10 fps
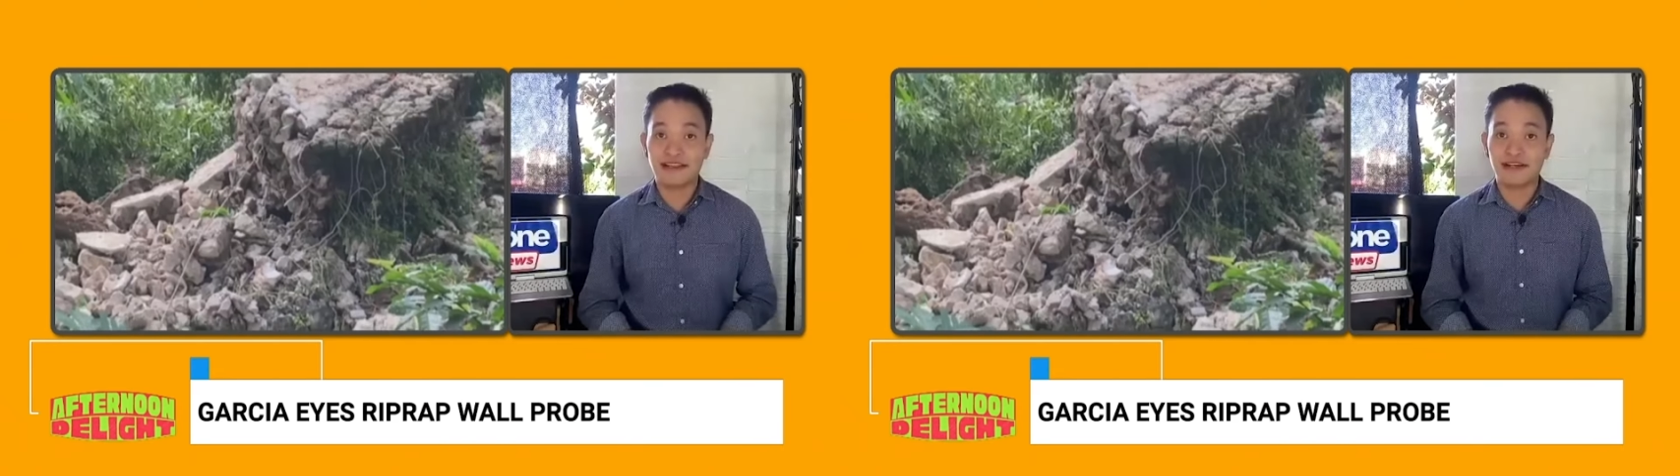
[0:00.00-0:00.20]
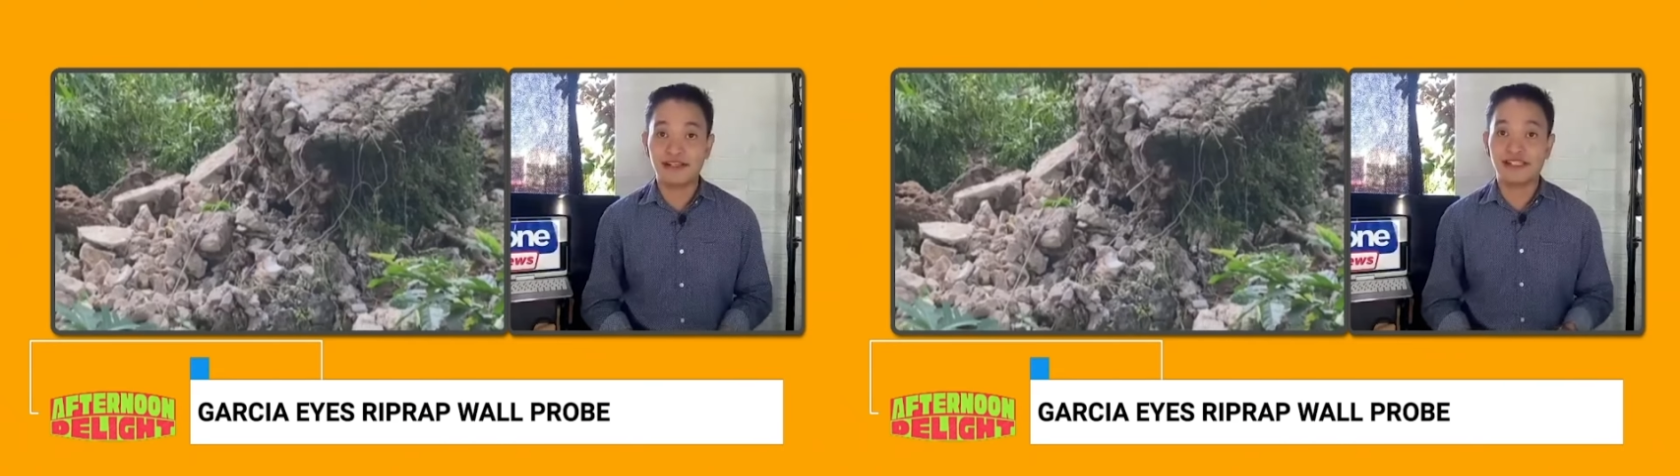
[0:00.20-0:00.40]

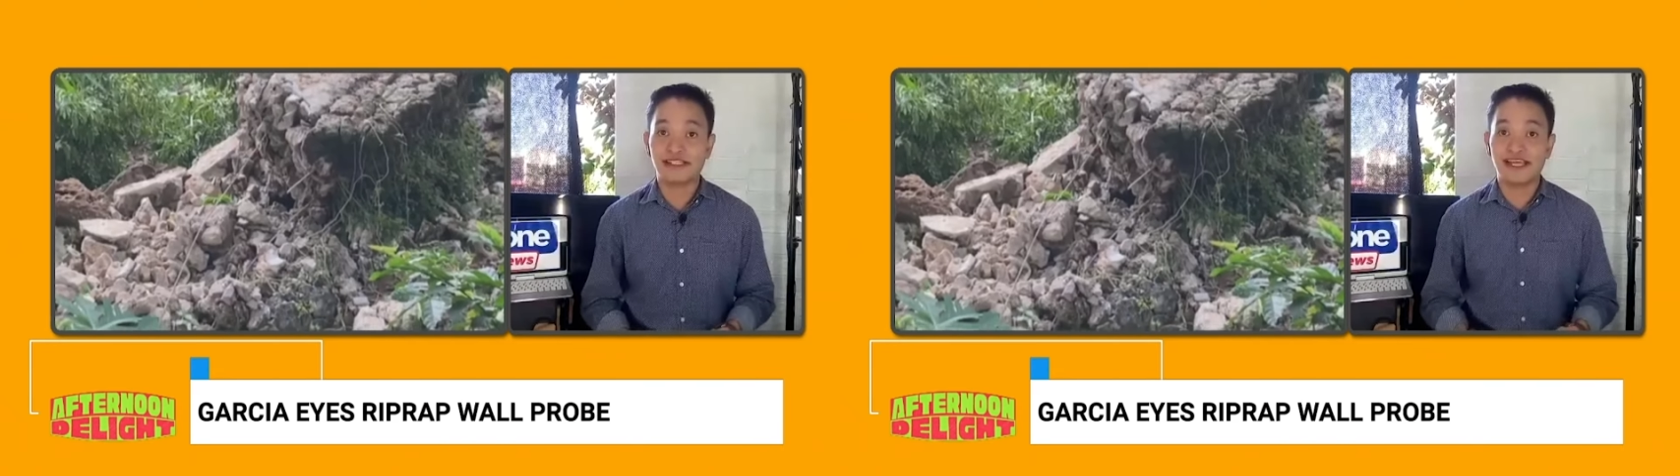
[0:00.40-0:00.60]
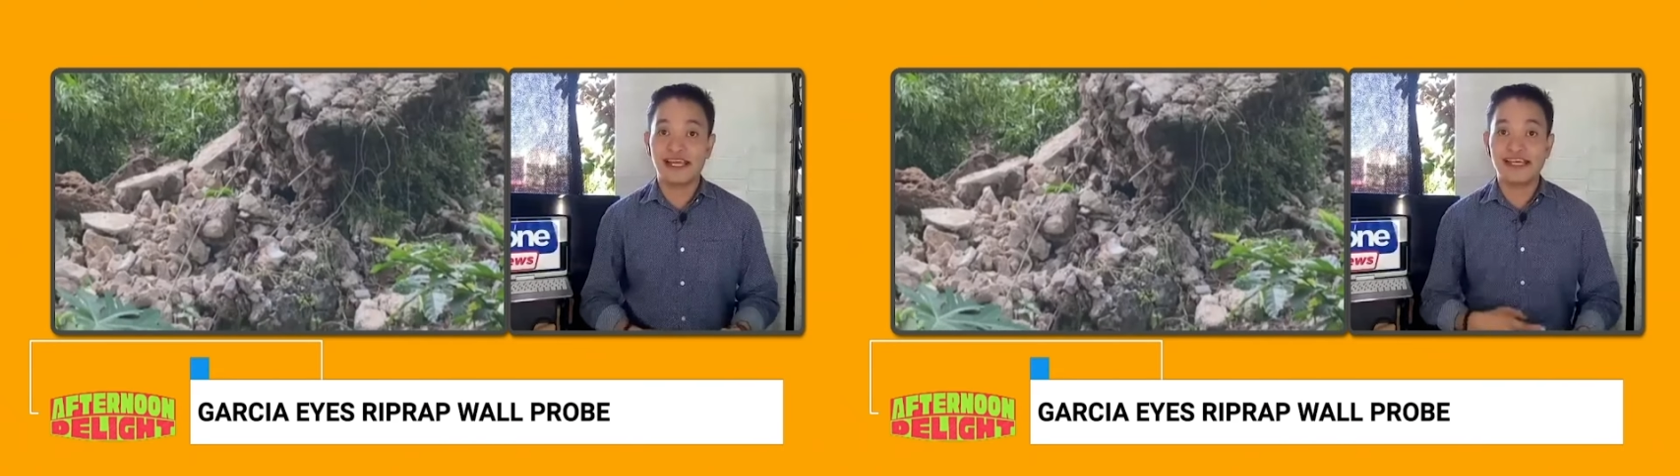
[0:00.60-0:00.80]

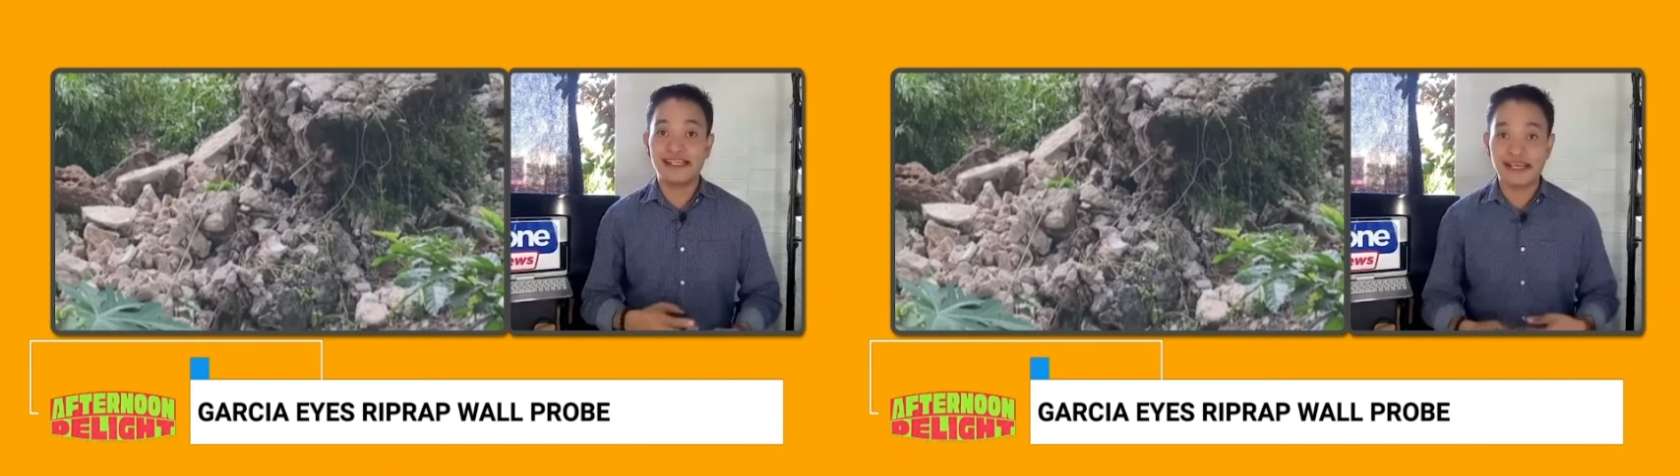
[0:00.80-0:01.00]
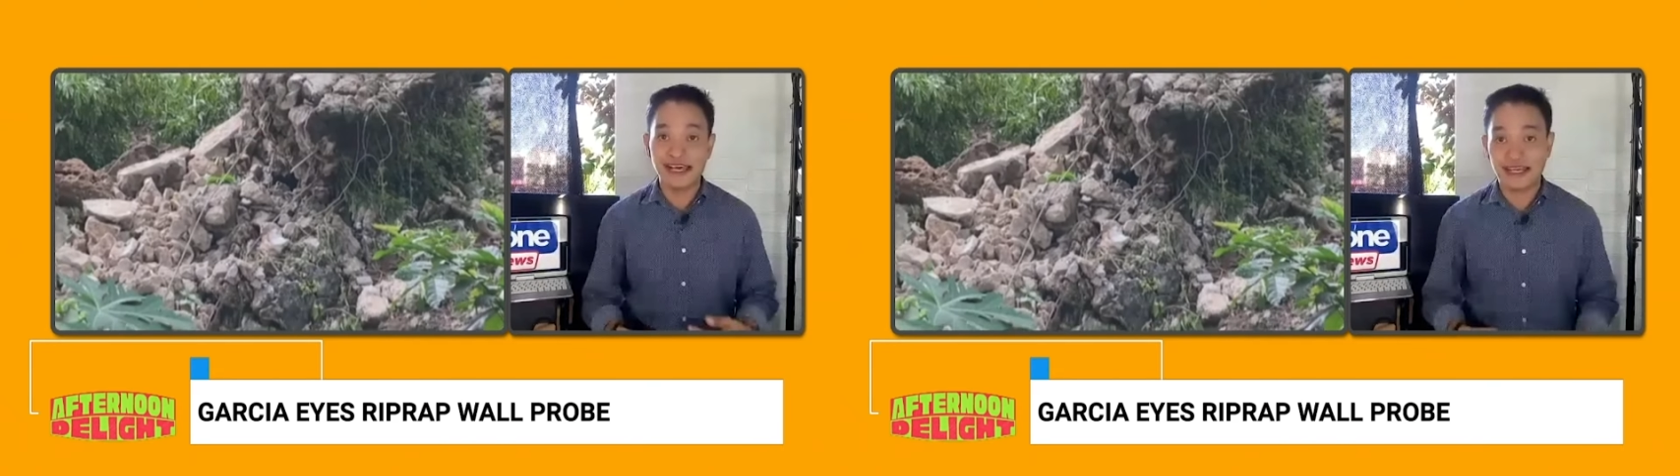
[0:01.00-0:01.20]
there's a
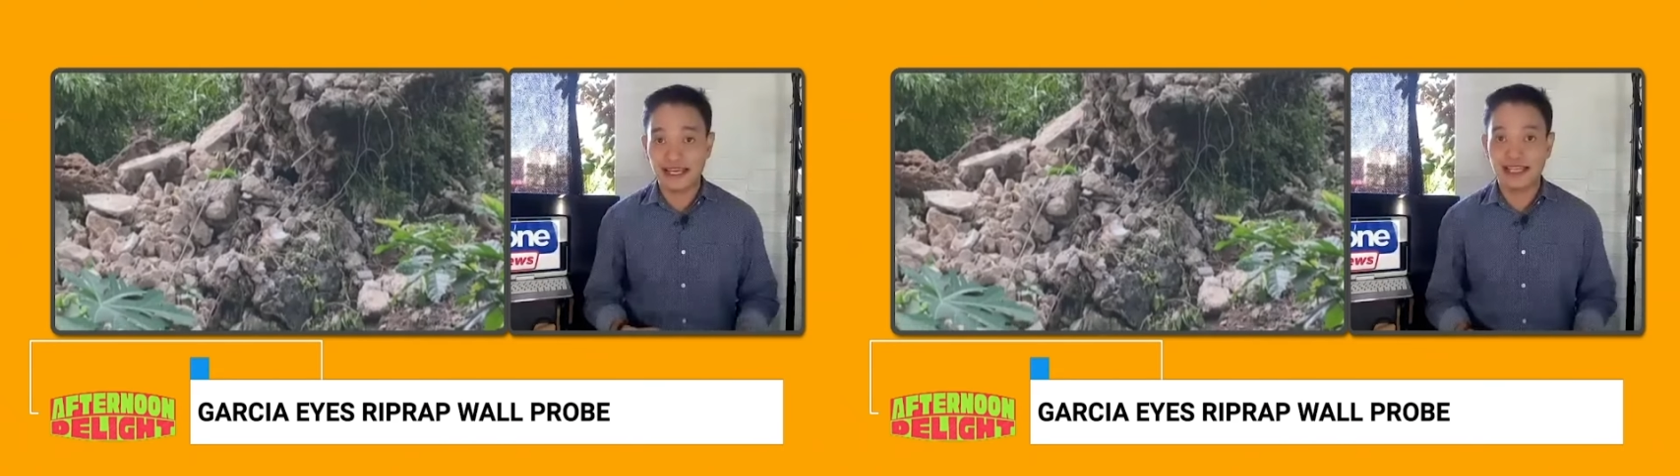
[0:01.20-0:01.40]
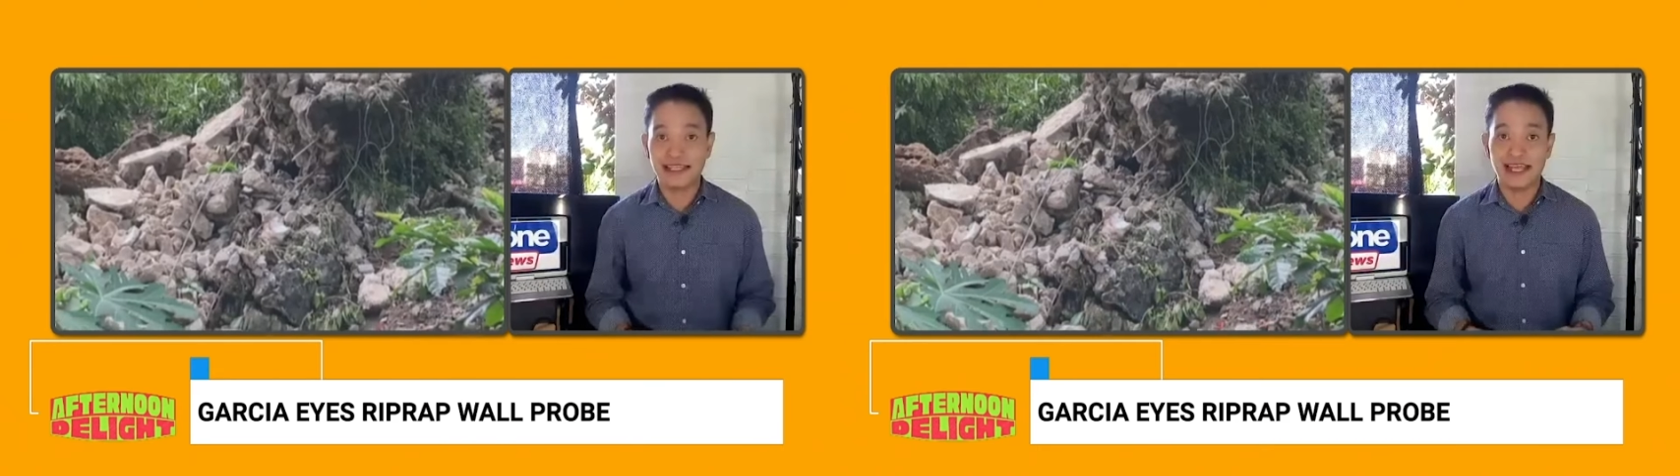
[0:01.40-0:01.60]
digging
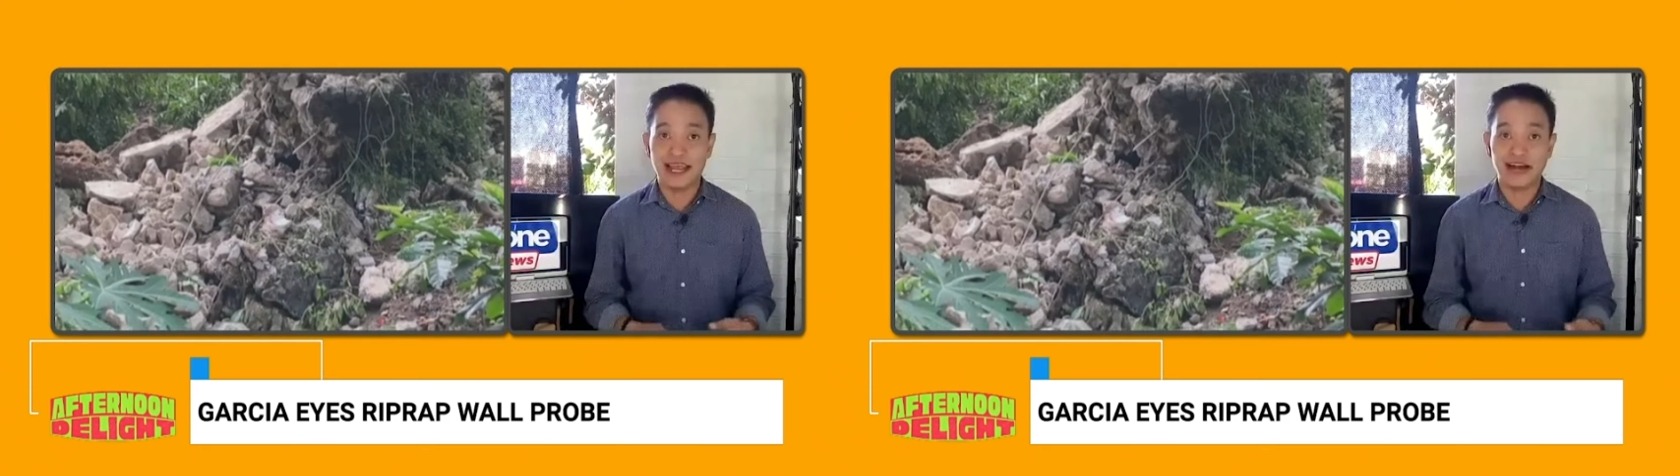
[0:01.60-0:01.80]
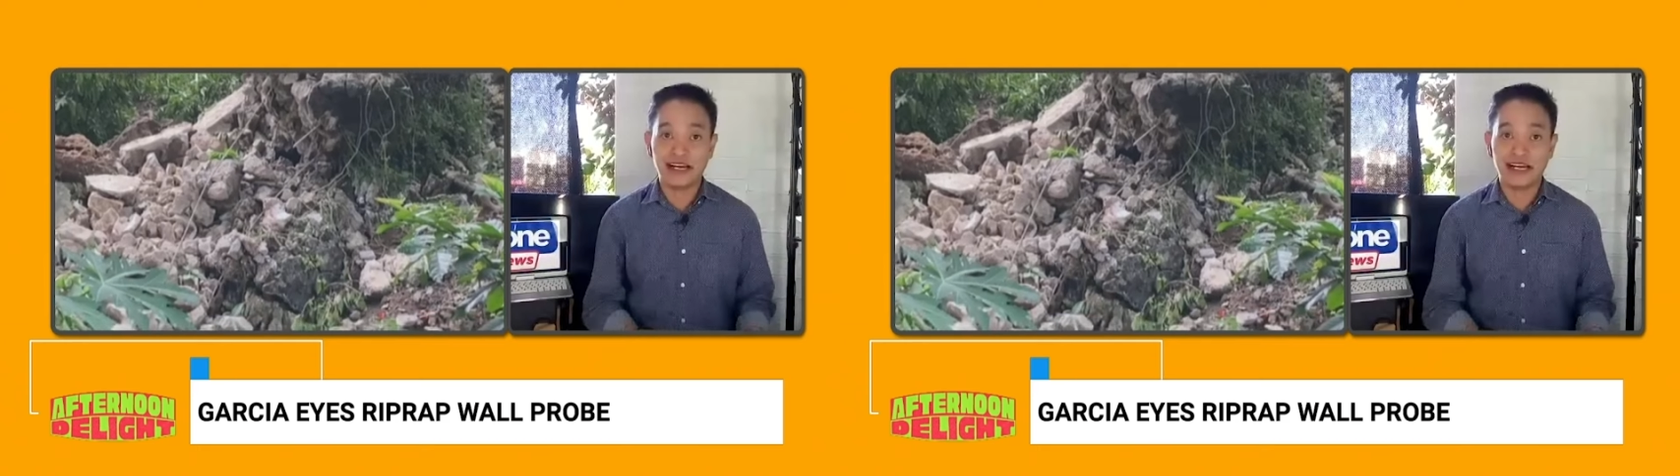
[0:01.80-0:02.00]
in the
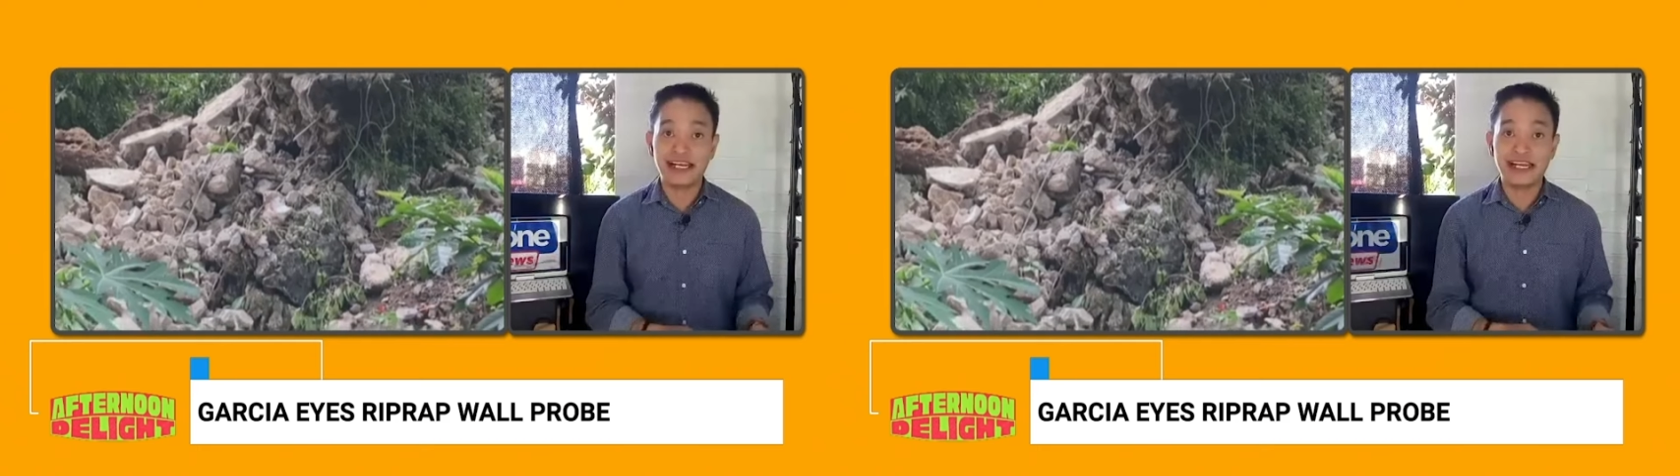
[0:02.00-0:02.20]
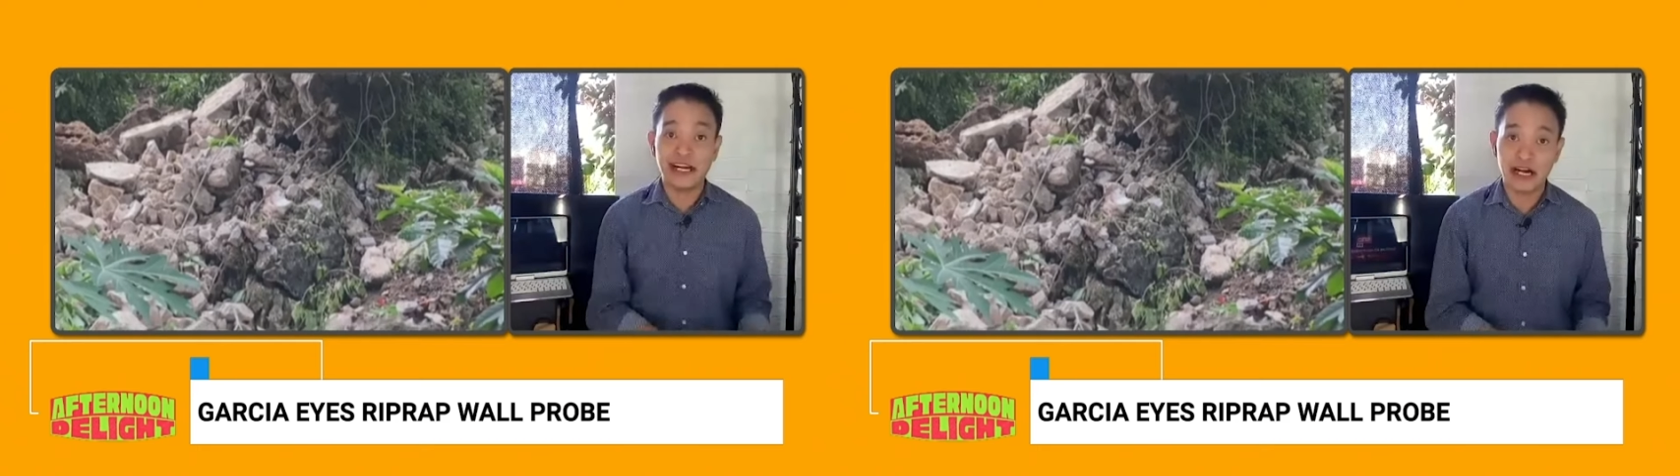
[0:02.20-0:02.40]
area
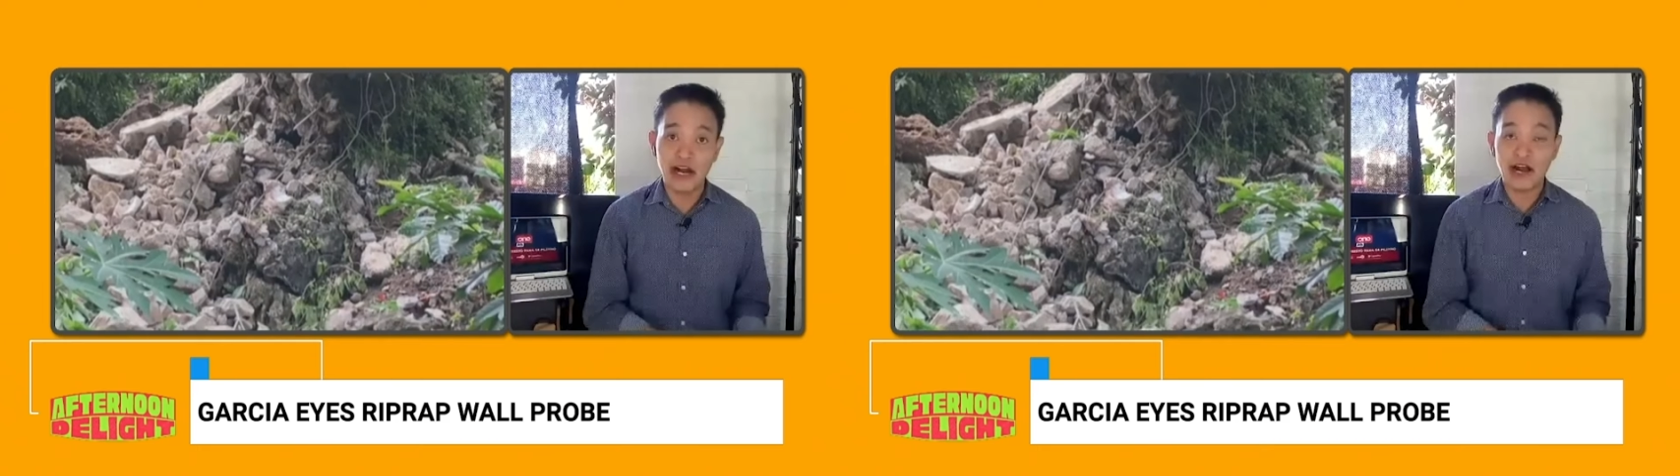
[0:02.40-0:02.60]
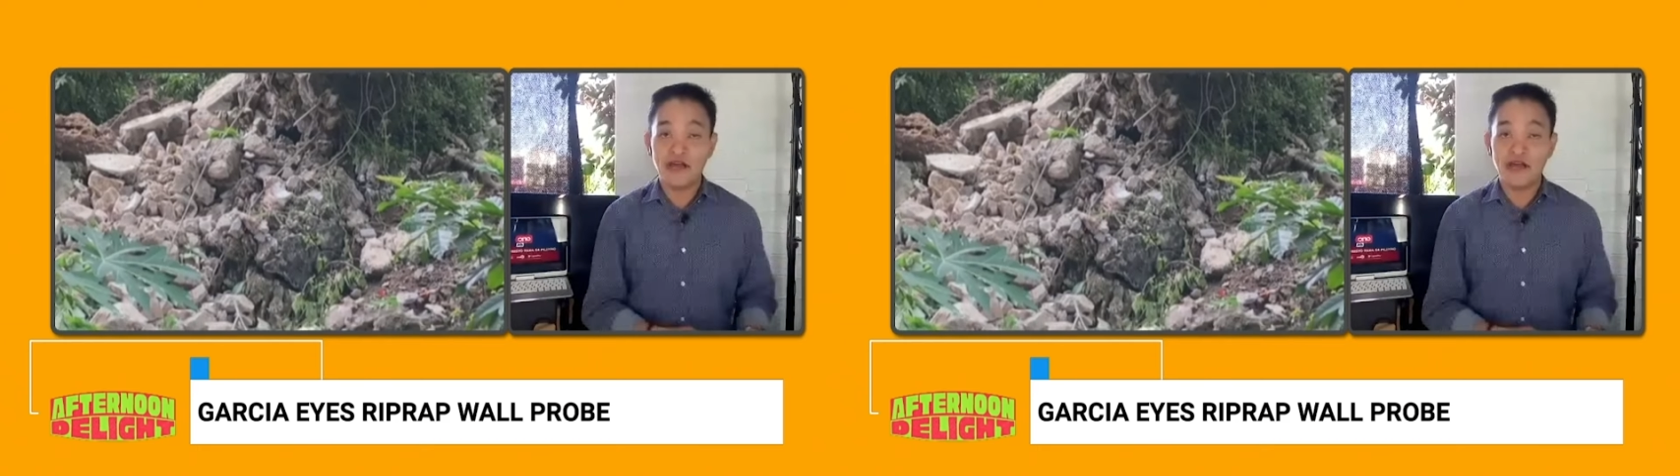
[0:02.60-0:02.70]
near